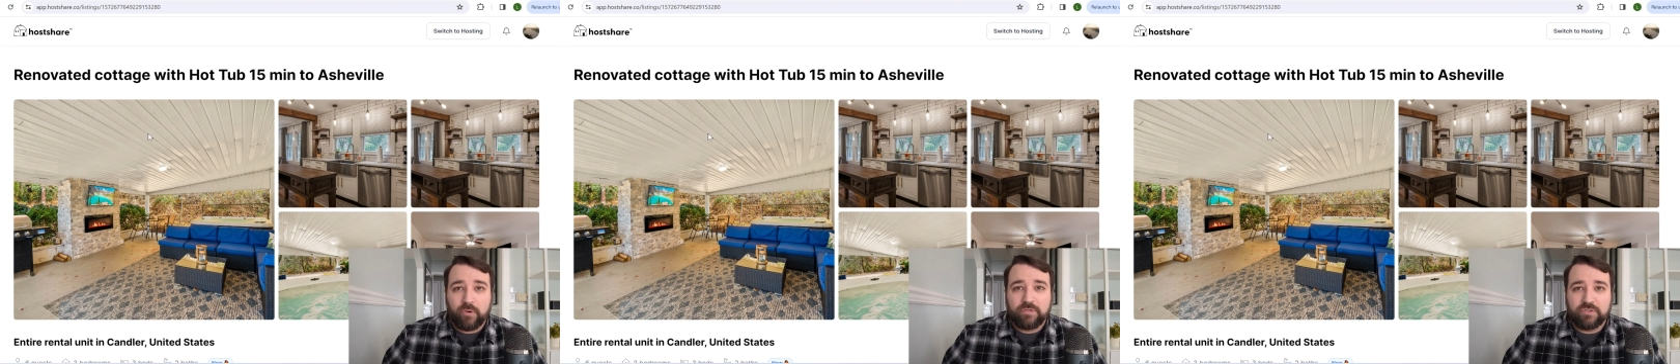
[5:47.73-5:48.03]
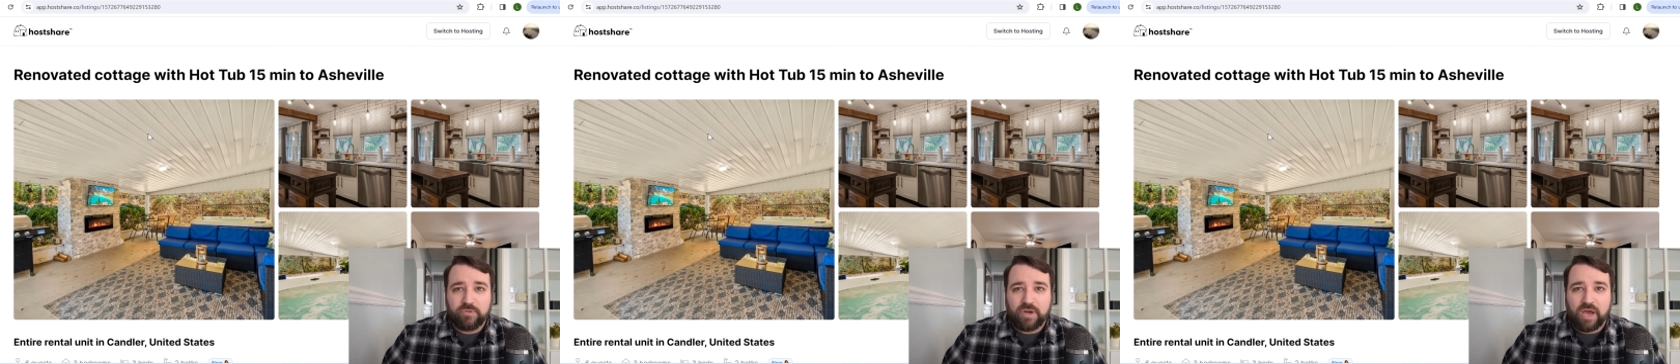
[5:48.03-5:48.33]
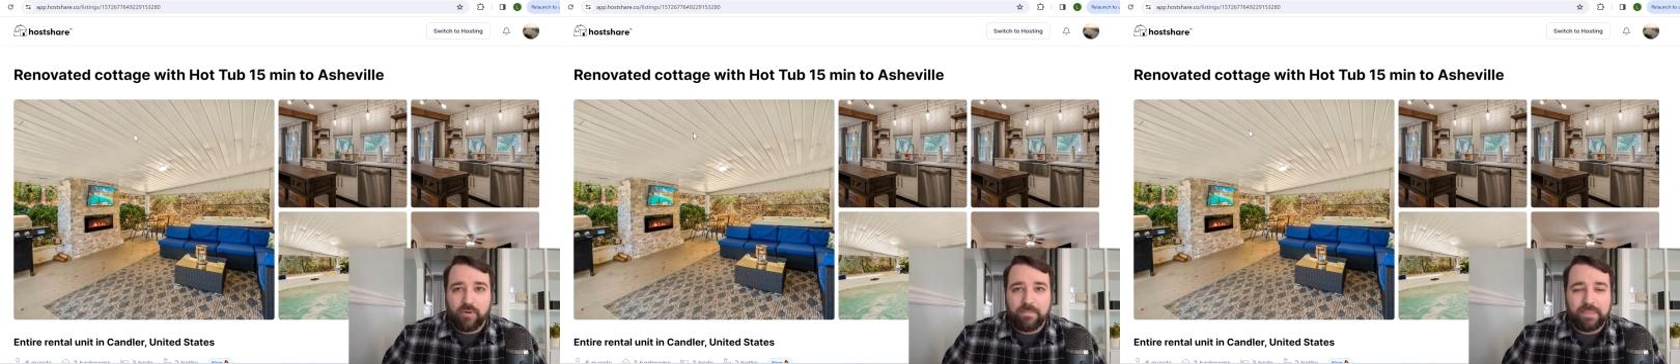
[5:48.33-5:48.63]
to do
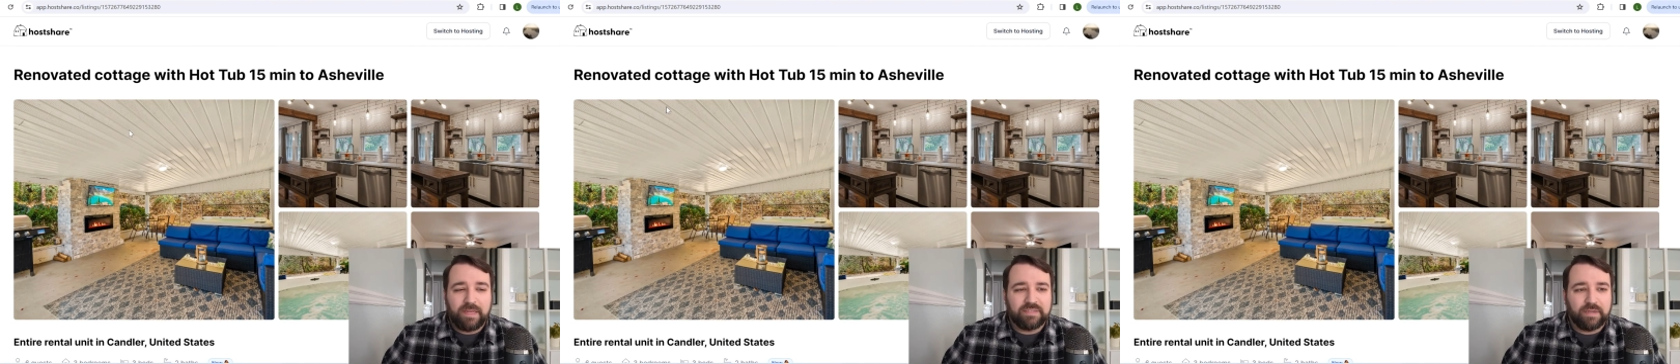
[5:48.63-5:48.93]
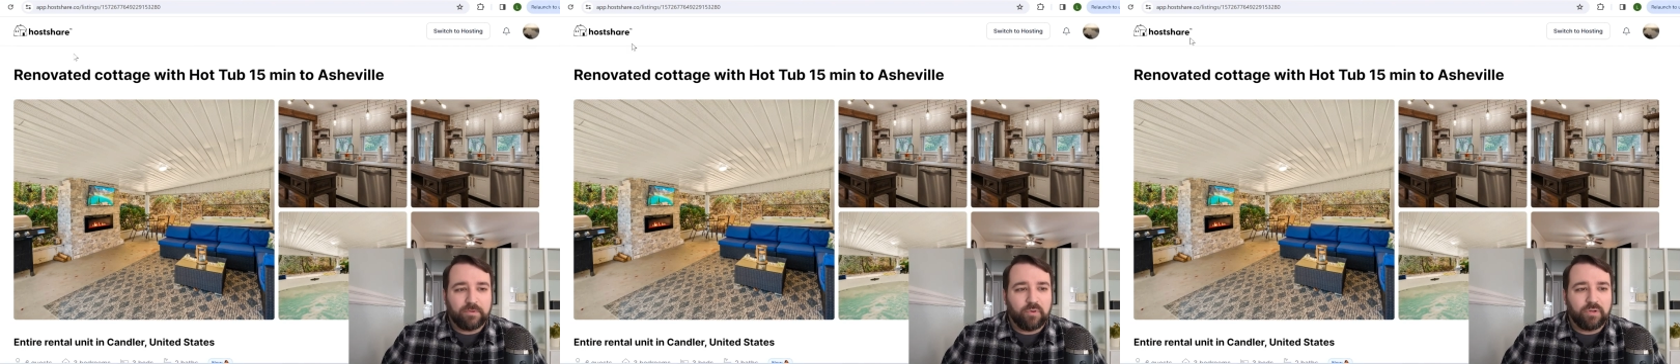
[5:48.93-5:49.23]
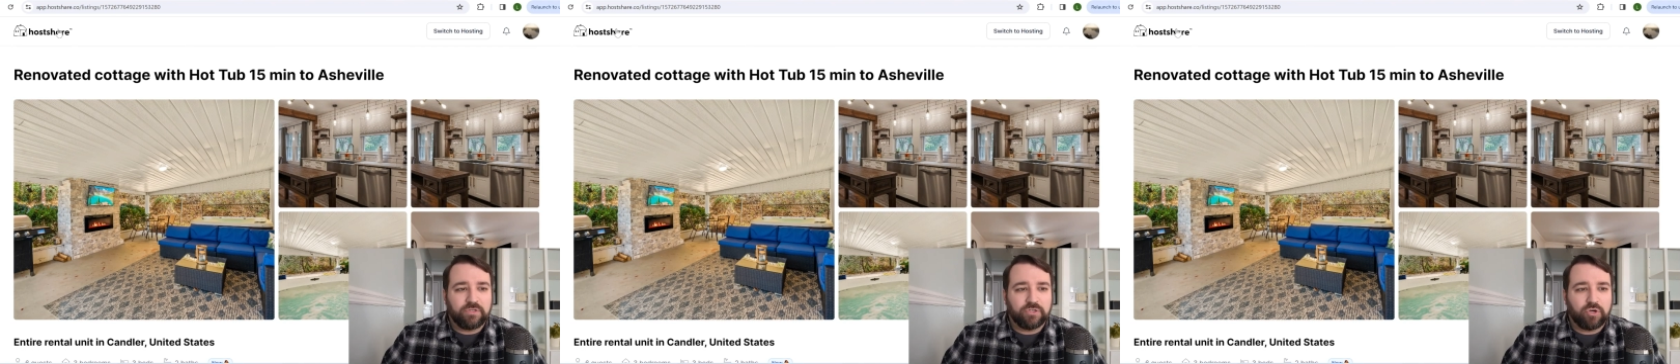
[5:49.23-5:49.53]
now is I'm going
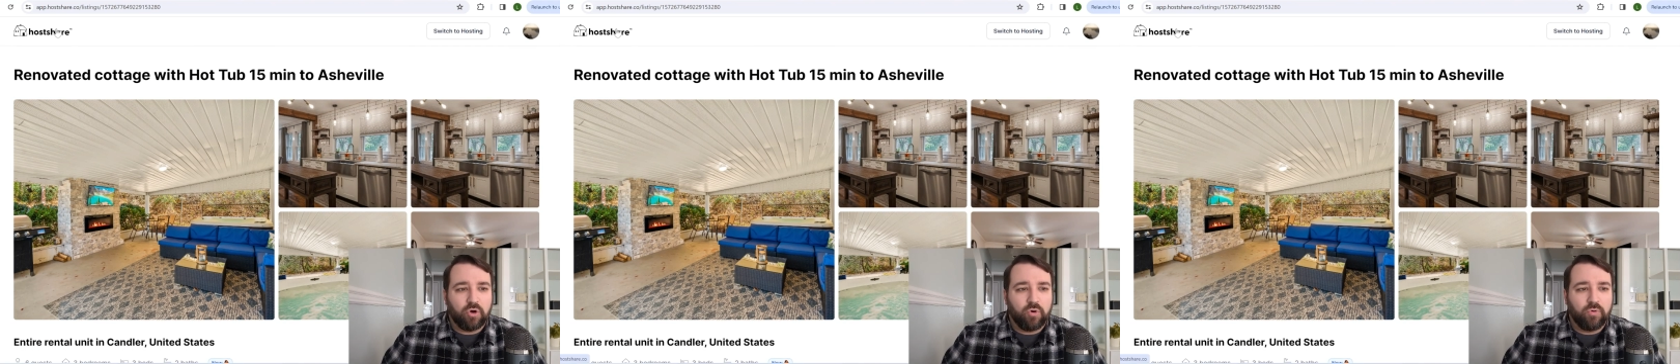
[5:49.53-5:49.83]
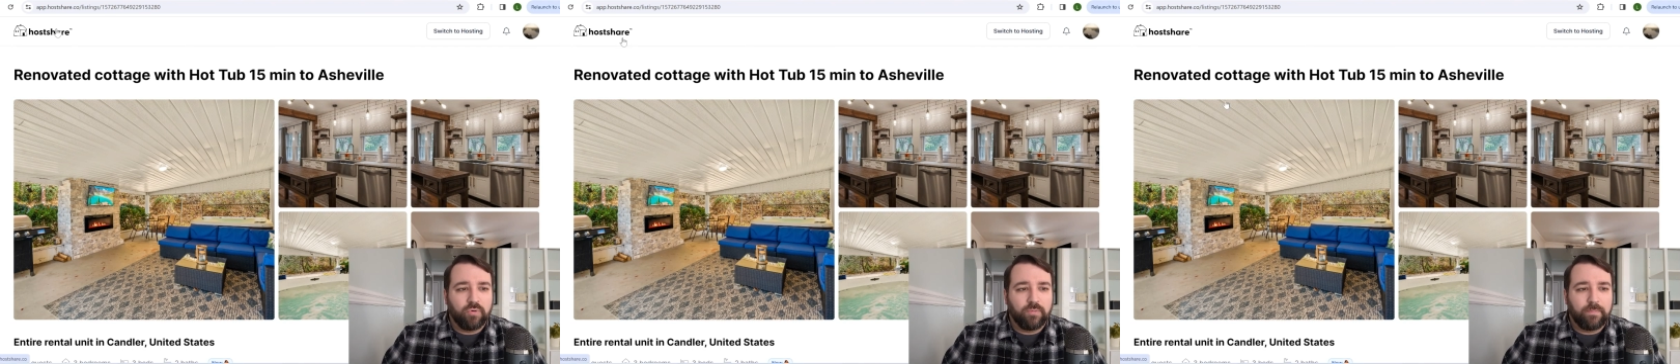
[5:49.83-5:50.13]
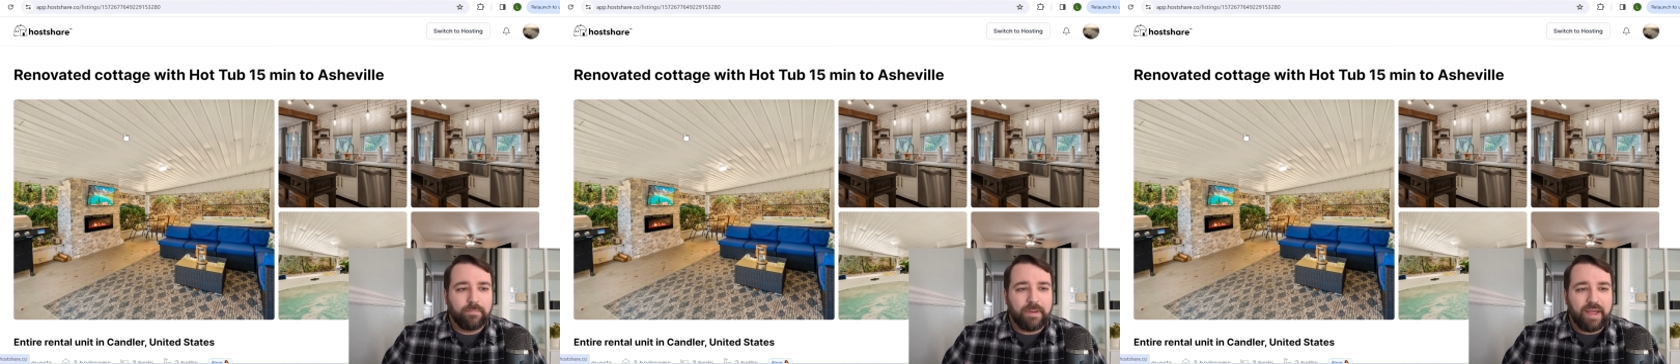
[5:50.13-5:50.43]
to go
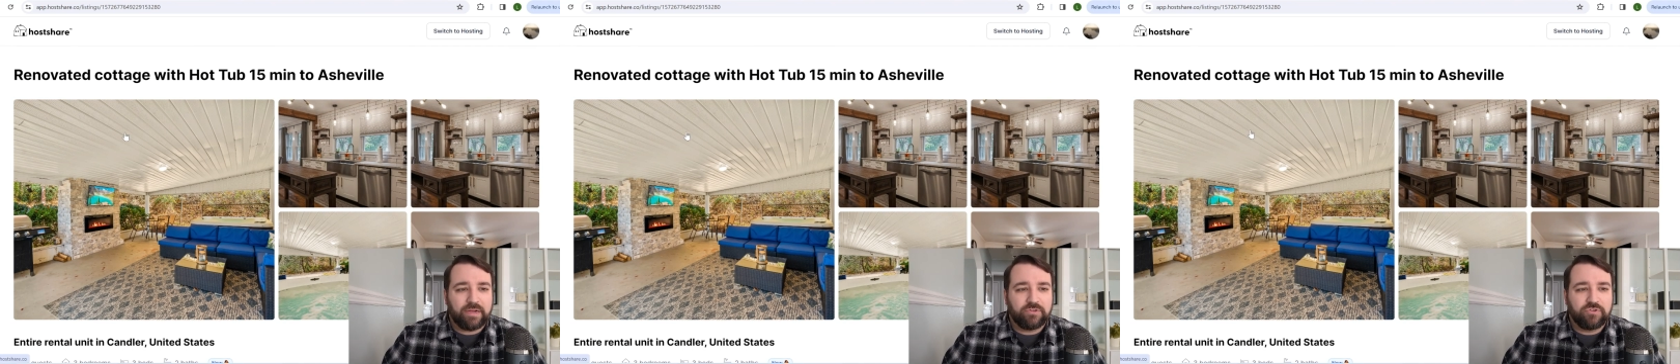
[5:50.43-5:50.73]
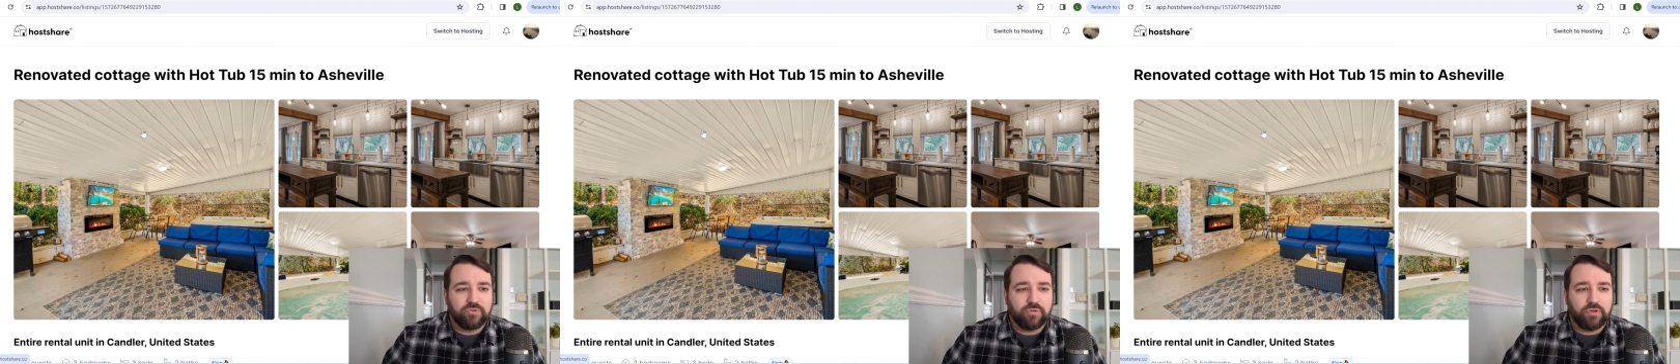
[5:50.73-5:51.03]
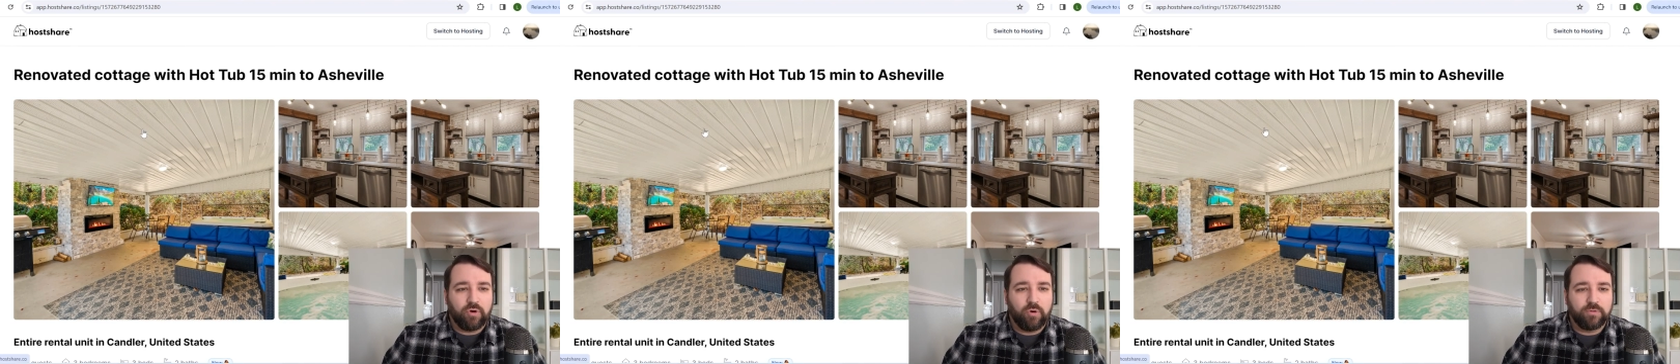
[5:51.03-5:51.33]
back to the
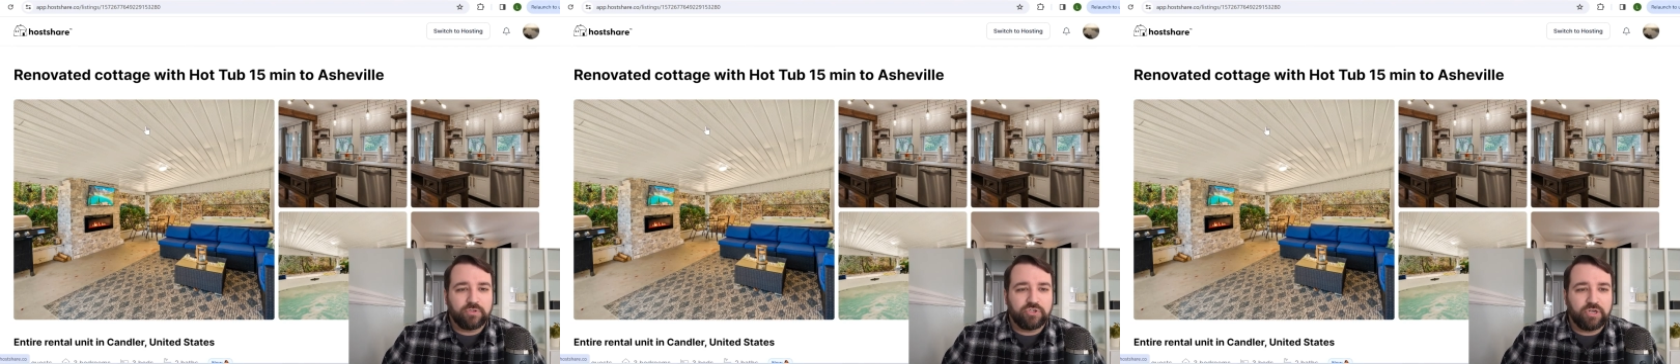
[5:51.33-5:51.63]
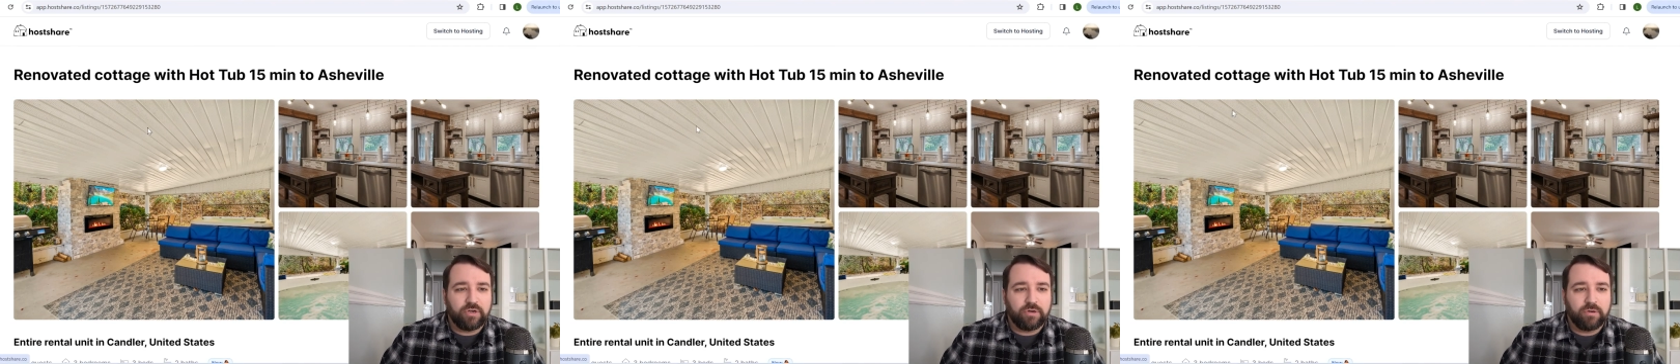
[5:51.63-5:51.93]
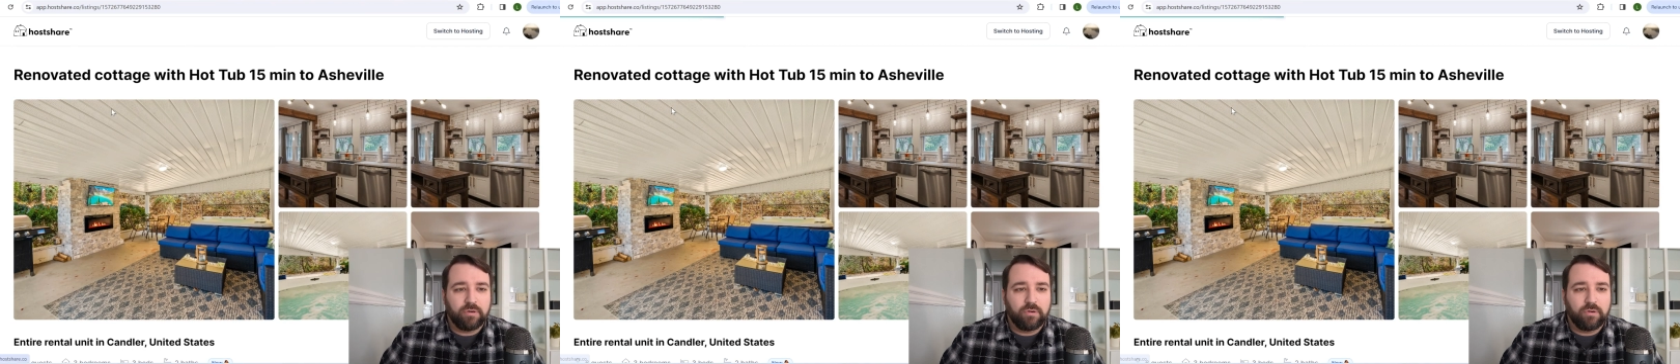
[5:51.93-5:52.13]
Hostshare